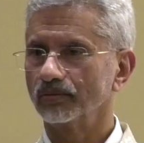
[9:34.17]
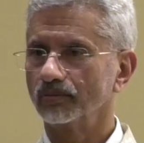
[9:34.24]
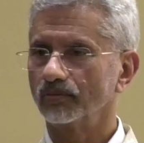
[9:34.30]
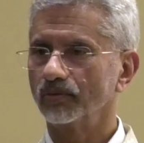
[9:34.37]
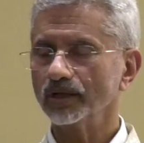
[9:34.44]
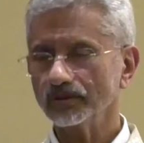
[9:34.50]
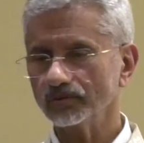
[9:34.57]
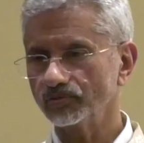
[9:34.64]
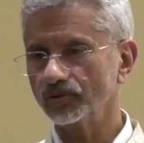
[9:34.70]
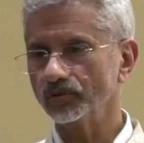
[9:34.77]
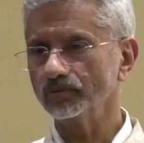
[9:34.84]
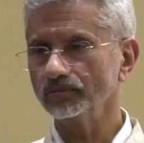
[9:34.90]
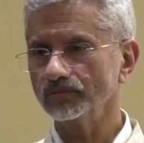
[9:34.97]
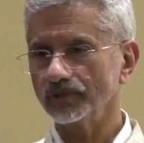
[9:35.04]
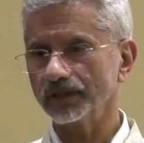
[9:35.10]
one of
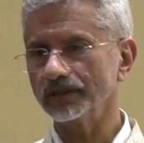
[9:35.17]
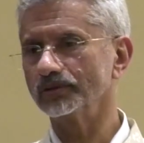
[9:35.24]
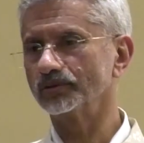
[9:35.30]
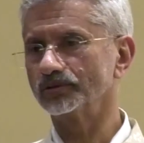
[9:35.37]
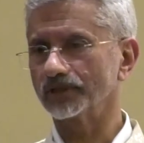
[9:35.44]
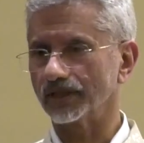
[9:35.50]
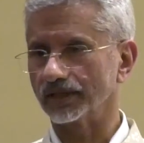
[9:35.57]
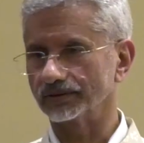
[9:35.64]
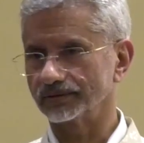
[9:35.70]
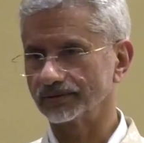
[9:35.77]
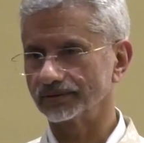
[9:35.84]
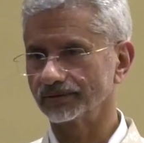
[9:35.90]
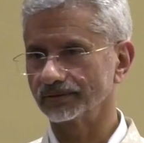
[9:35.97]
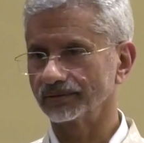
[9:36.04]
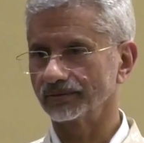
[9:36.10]
whom in Gujarat
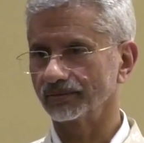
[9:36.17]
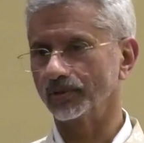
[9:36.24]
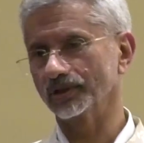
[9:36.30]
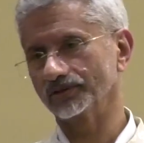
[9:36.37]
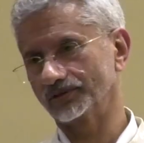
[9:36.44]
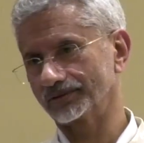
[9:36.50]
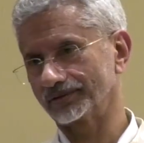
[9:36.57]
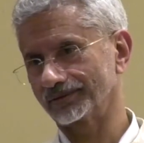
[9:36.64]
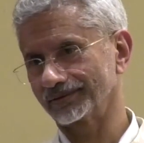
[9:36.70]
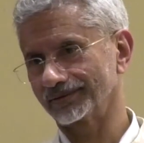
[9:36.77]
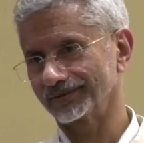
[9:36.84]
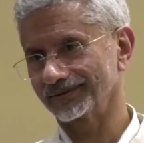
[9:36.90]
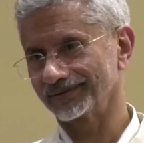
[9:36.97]
was,